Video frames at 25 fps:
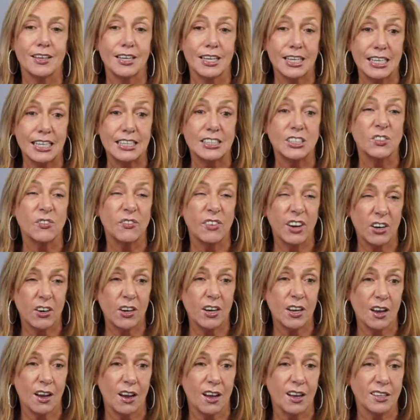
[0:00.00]
It gets
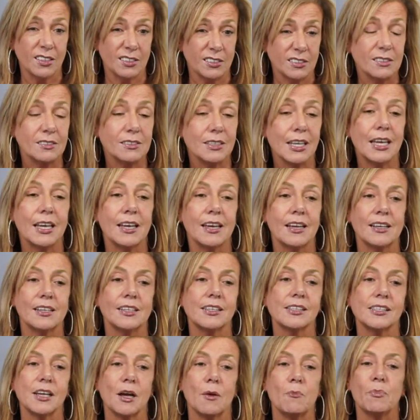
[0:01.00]
very hot.
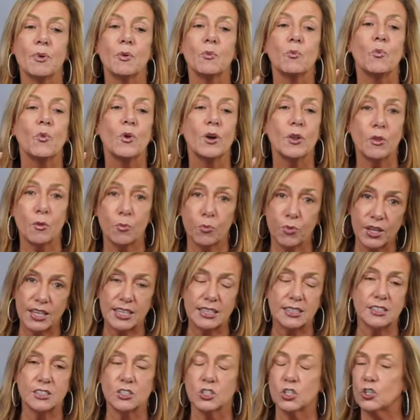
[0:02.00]
And but one of the
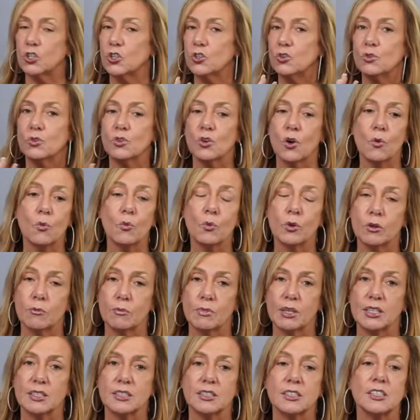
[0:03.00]
places that you don't want to
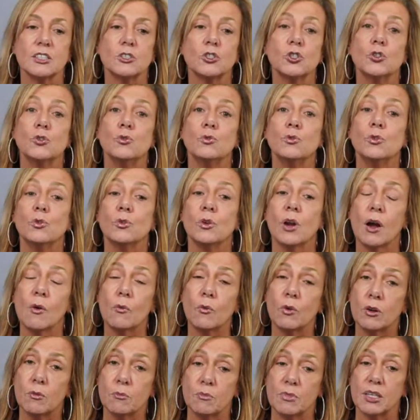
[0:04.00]
miss is you do not
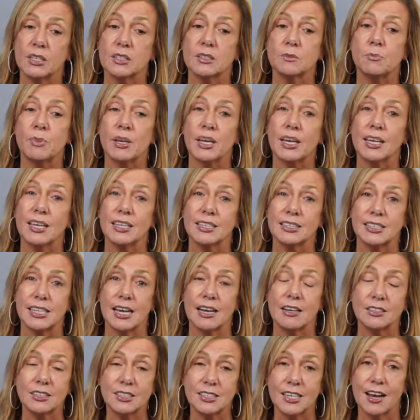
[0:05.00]
want to miss being in
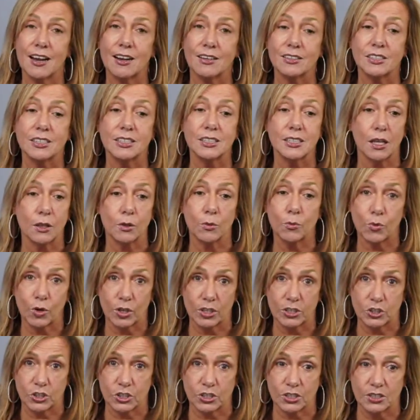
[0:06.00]
downtown
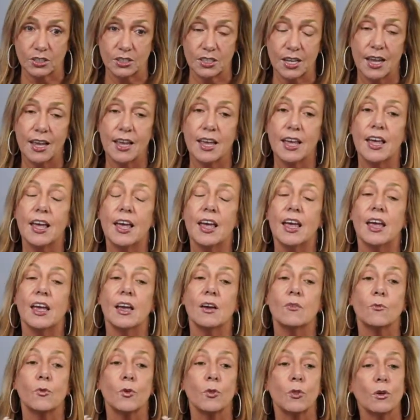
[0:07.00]
Celebration.
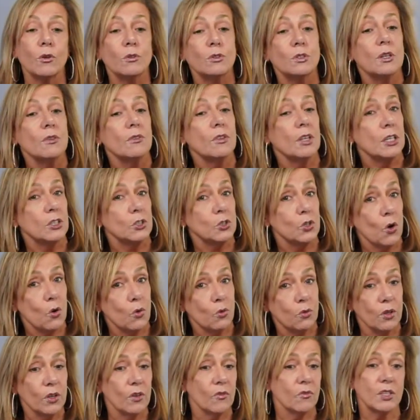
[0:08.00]
And for those that
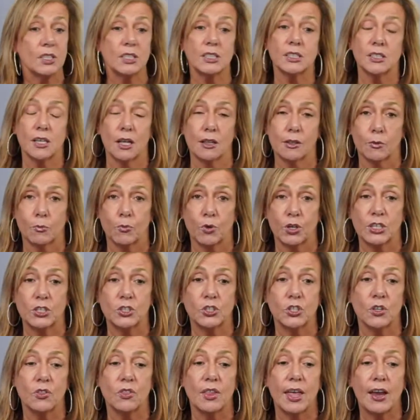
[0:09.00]
don't live in
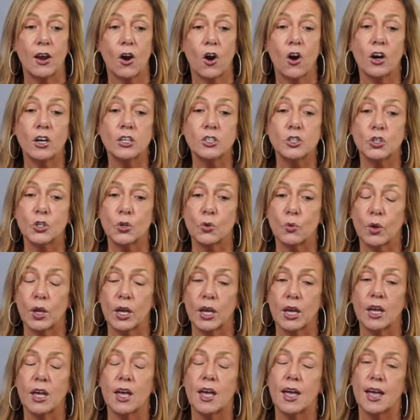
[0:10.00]
Celebration, they are
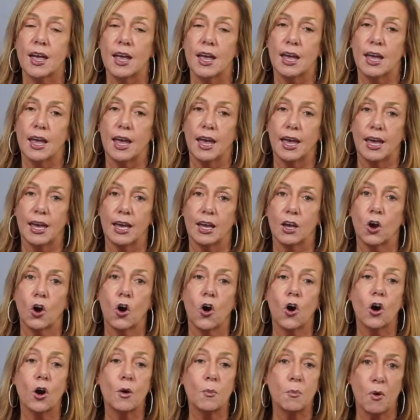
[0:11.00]
doing a
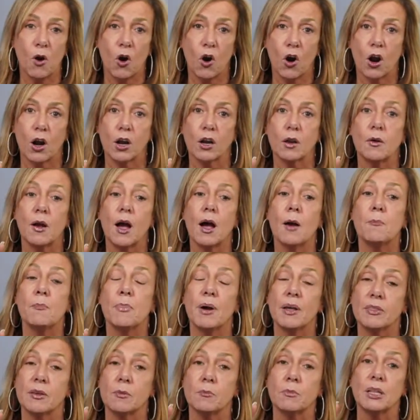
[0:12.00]
car park up
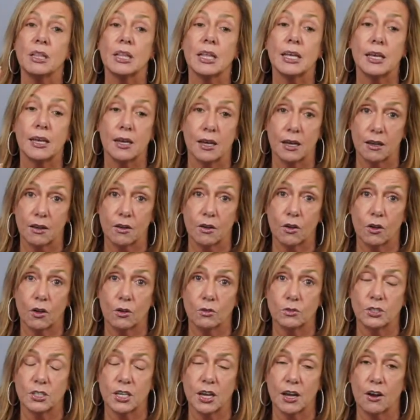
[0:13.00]
by the Malia
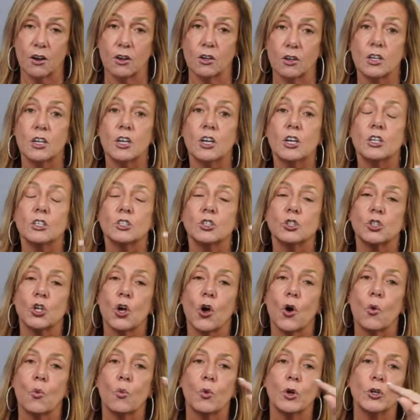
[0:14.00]
Hotel.
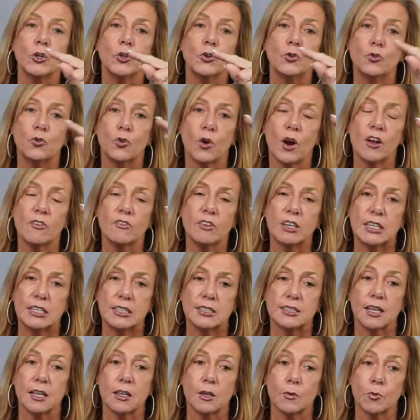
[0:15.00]
So when you drive into
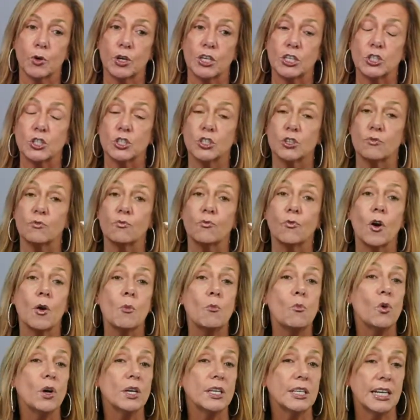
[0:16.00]
Celebration
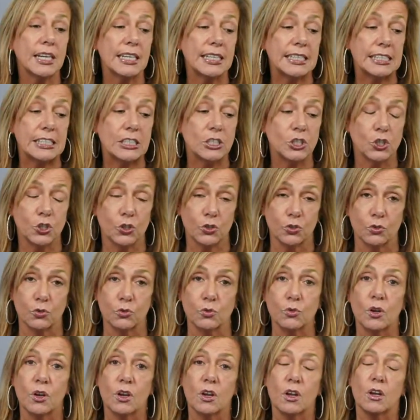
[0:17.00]
from
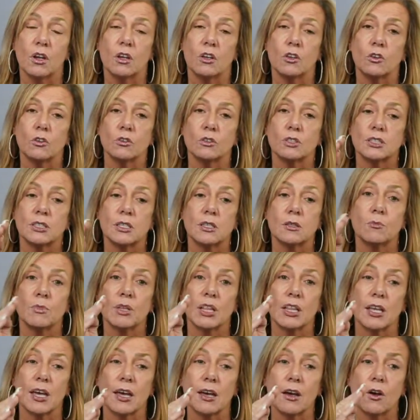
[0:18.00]
192, you'll see the
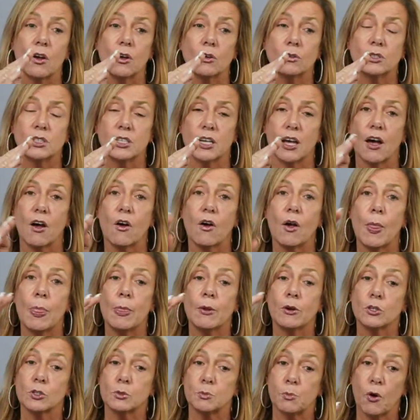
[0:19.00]
Malia Hotel, and
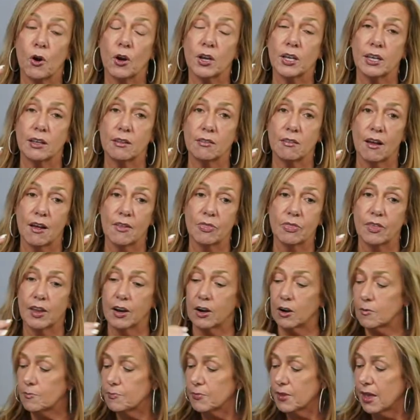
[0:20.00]
there's a parking lot
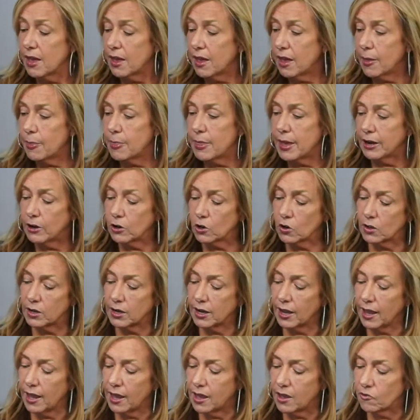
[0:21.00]
there. And they are going to
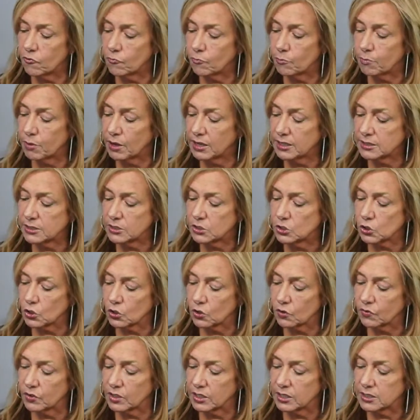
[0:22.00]
have bus
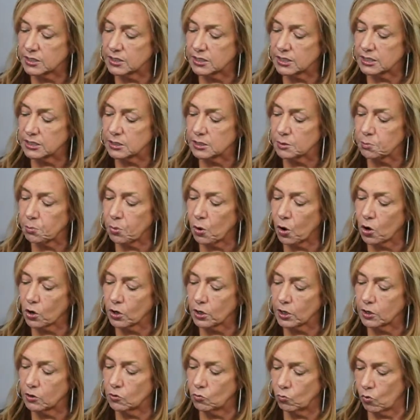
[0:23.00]
service. It's a
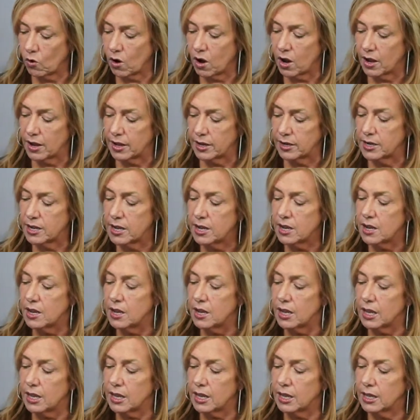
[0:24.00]
park and ride,
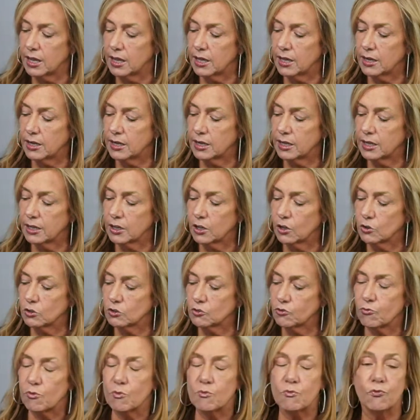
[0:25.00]
and it goes
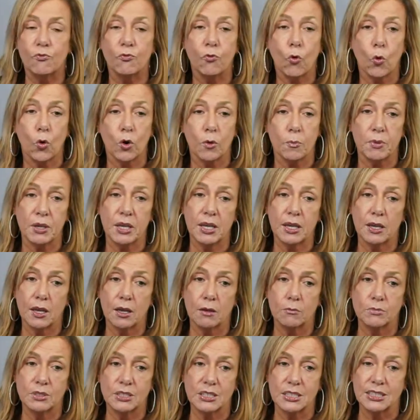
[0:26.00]
from 4
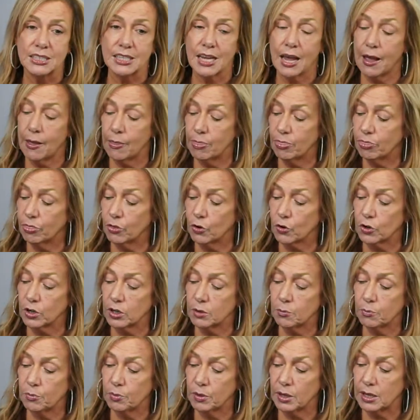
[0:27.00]
p.m. to
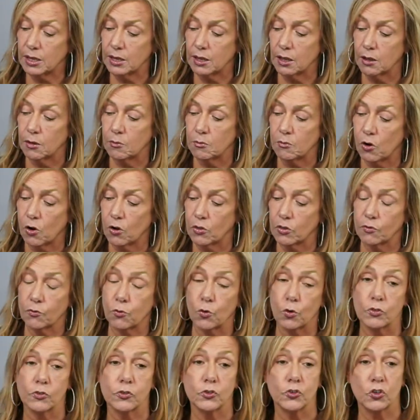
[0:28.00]
10:30 p.m. on the
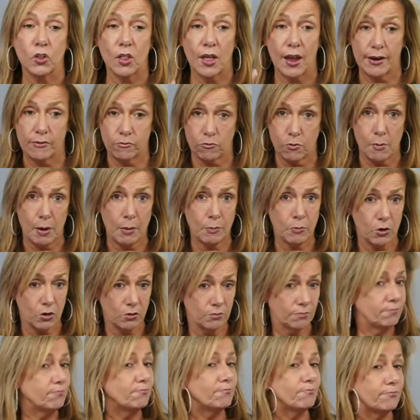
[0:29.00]
4th of July.
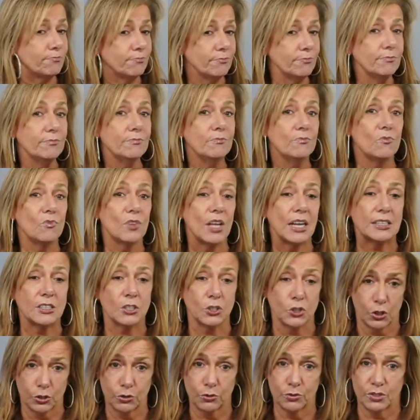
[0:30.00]
Remember, that's
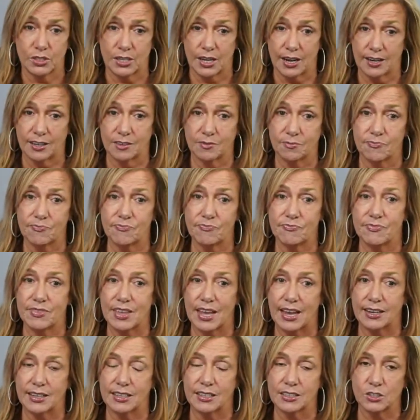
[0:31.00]
a Tuesday.
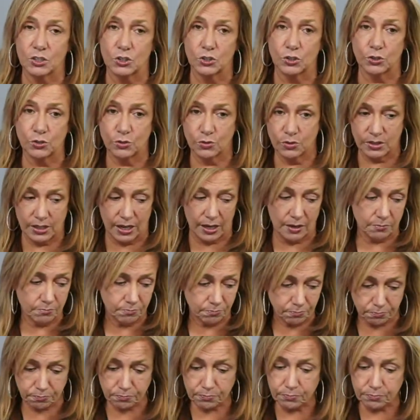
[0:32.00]
That is a Tuesday.